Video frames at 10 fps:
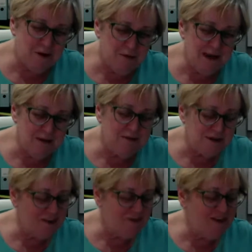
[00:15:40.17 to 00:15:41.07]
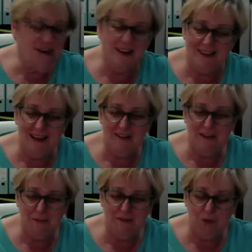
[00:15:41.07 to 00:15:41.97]
around a feeling that I've
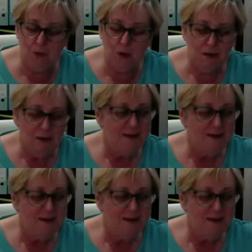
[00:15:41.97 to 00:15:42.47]
had before?